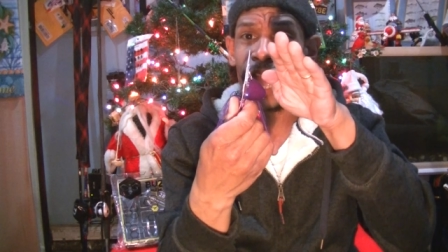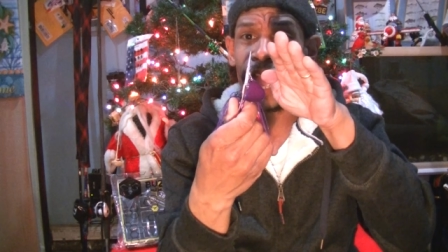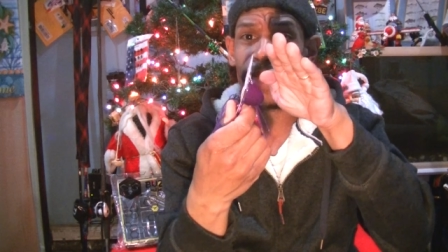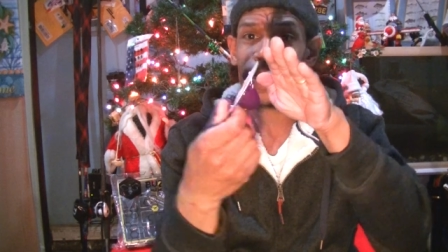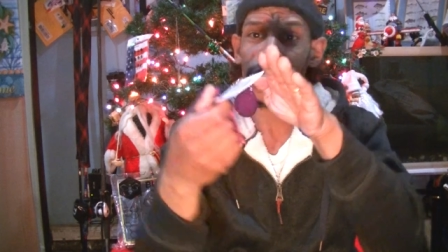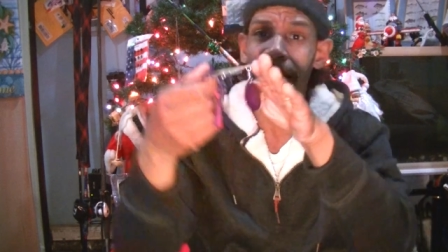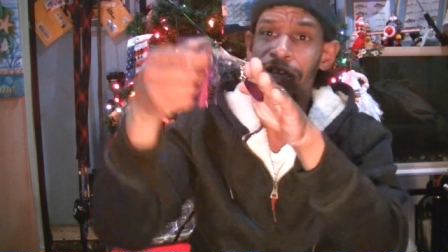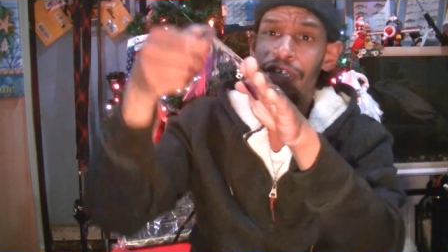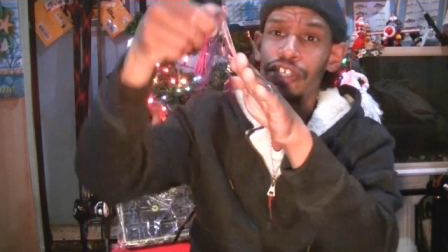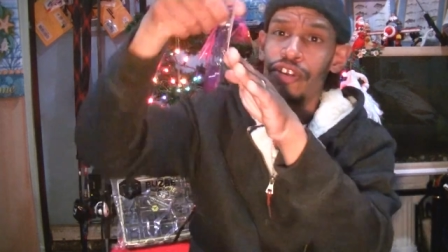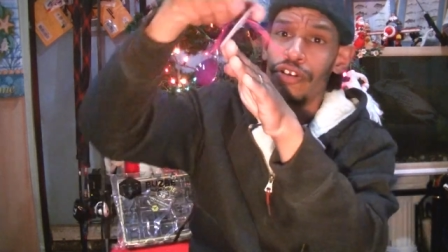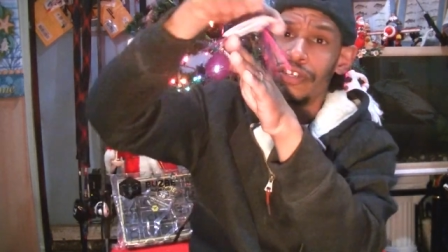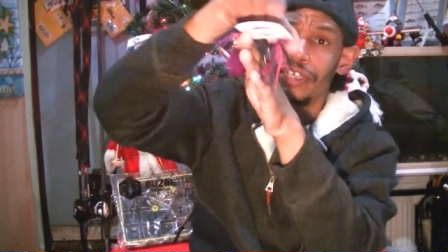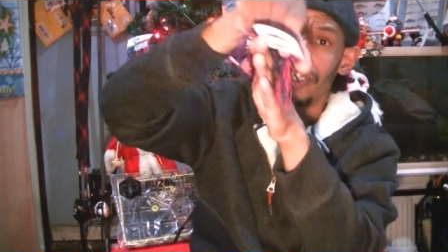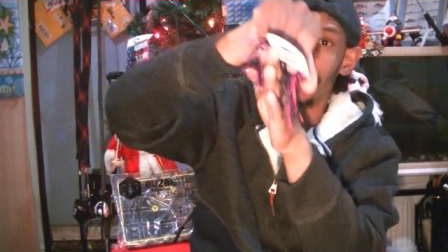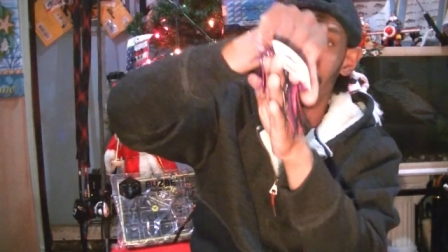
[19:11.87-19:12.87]
and then it
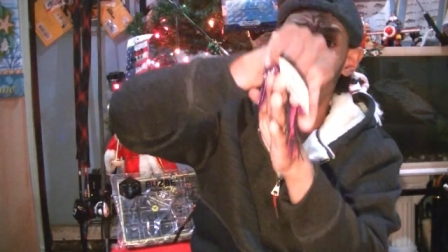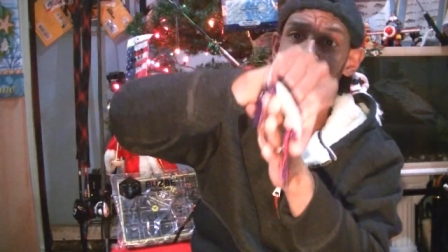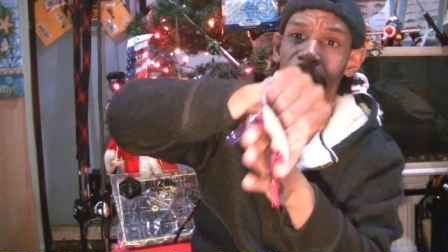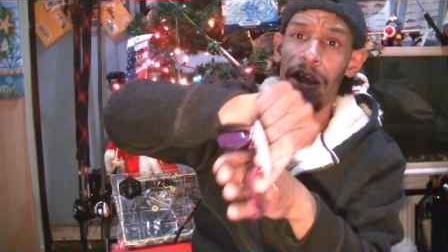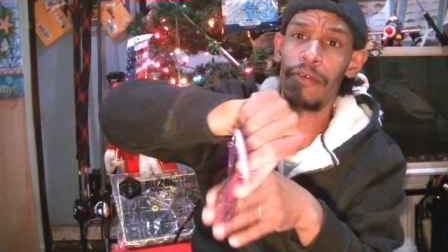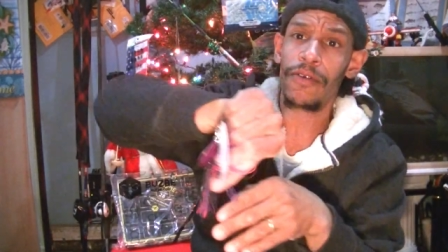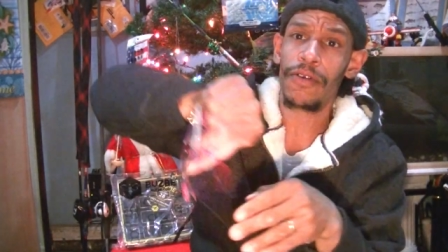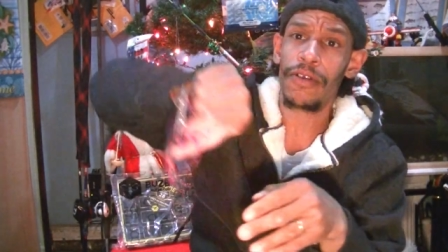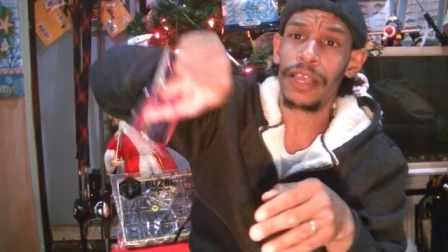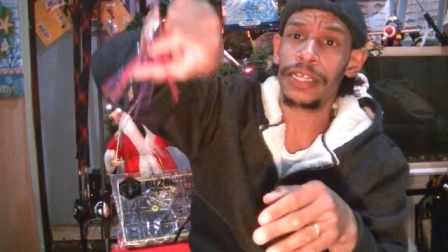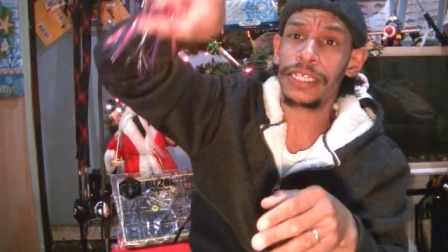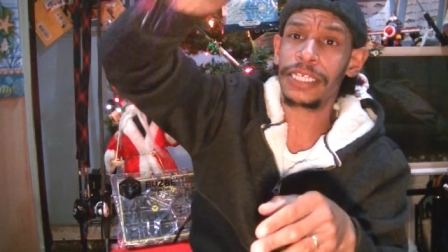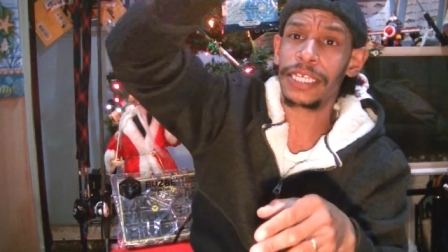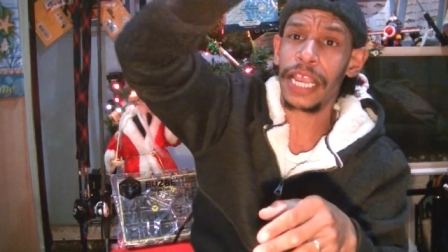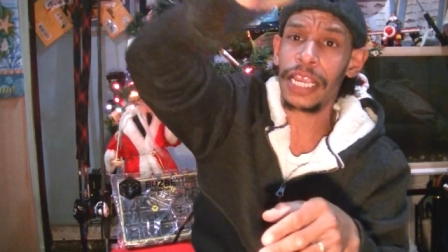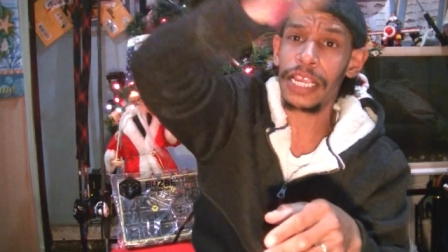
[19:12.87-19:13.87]
start to spiral and
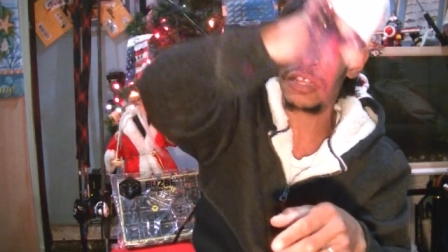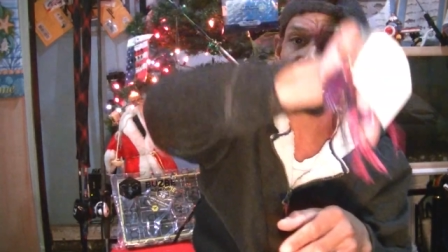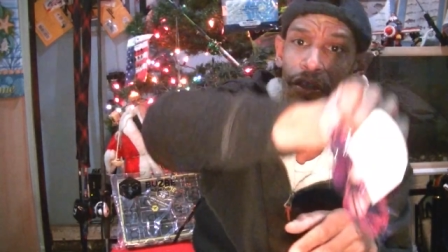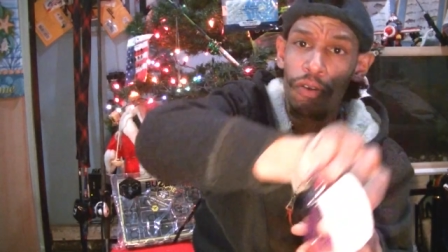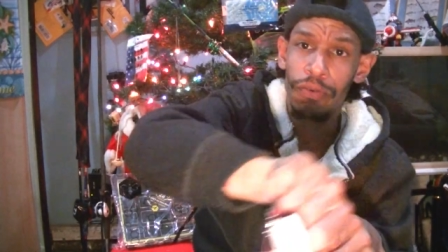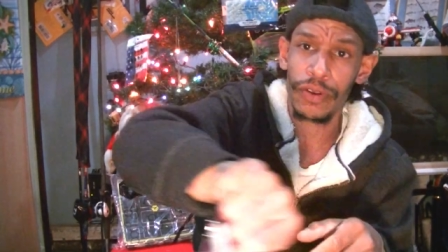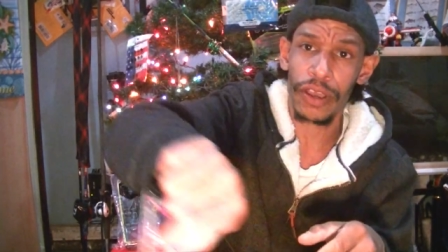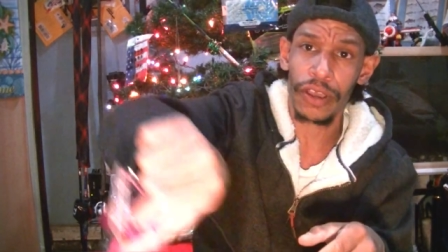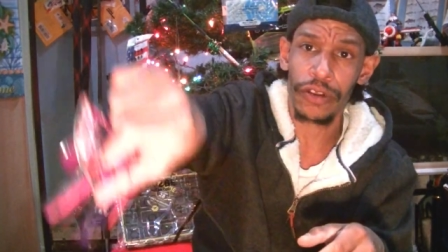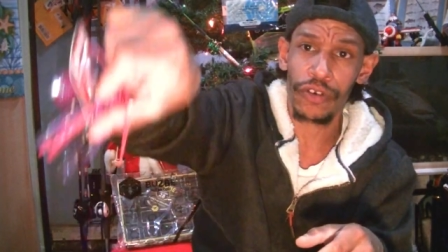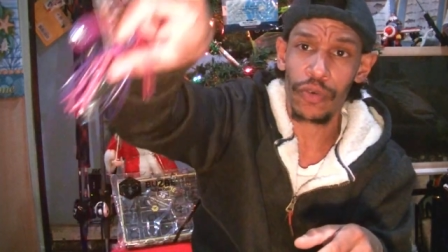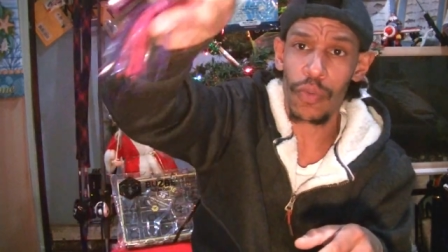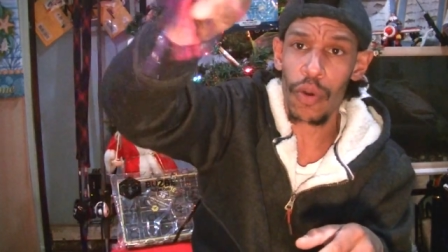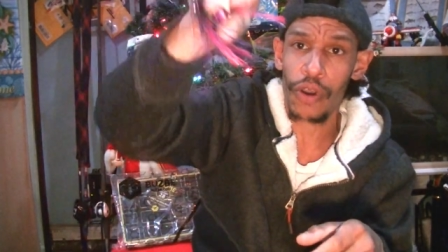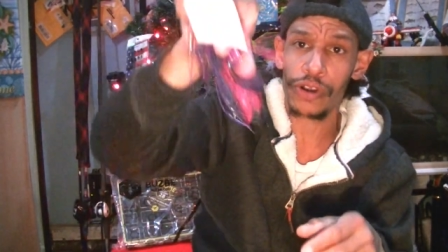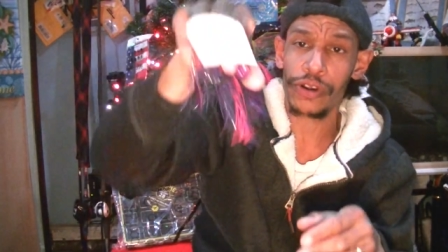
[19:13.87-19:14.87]
cyclone
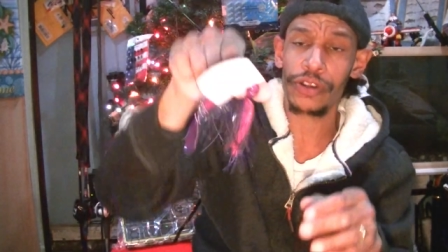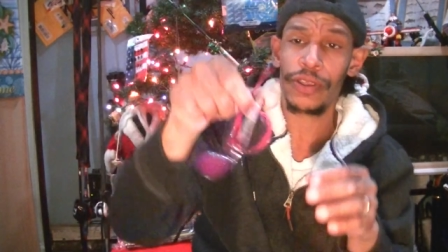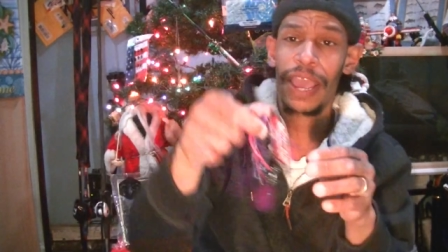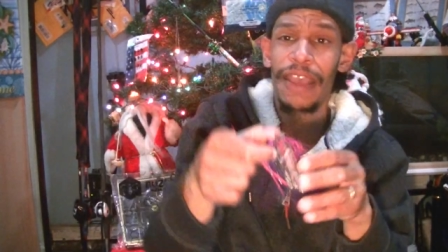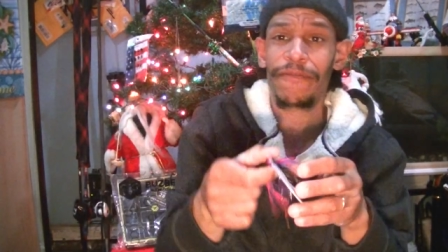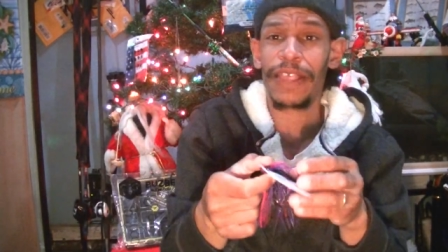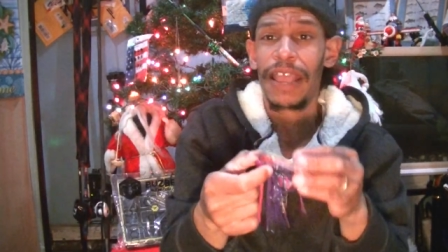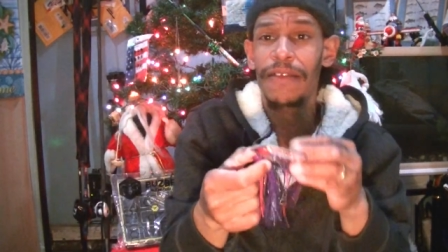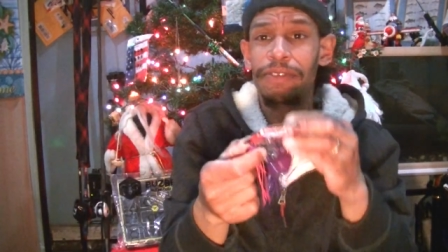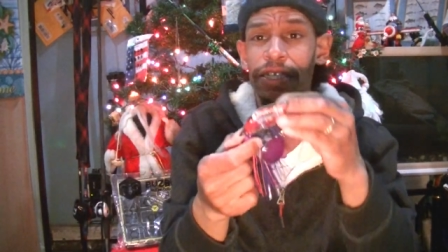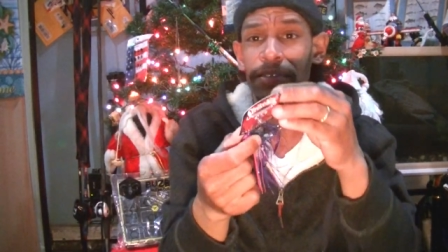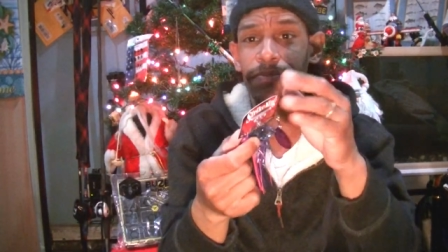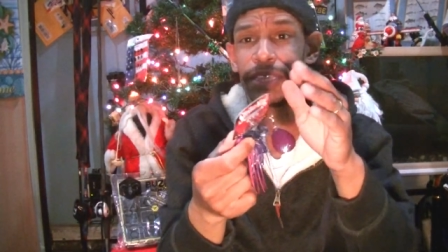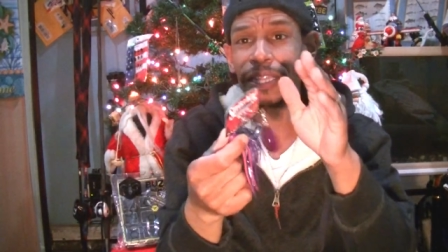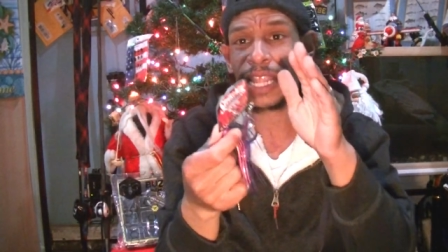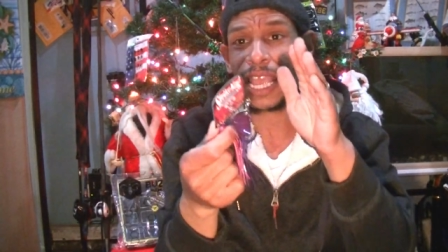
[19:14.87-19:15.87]
underwater. You have to have
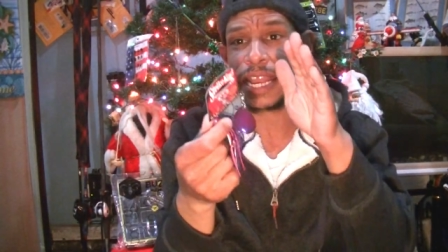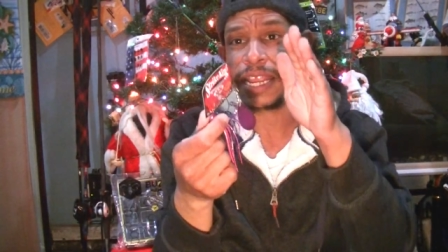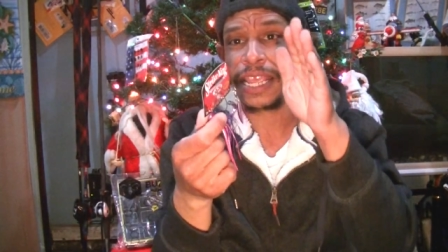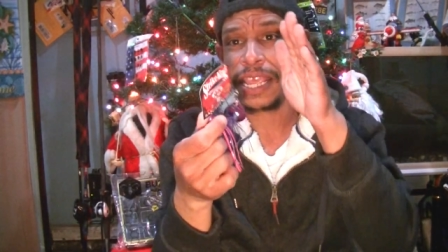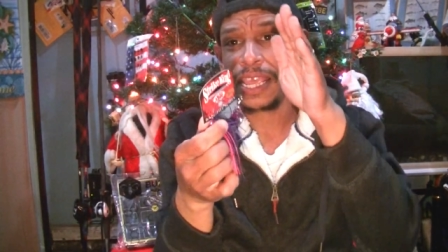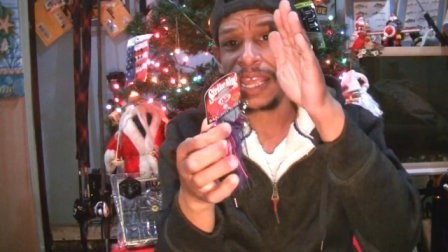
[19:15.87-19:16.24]
something that,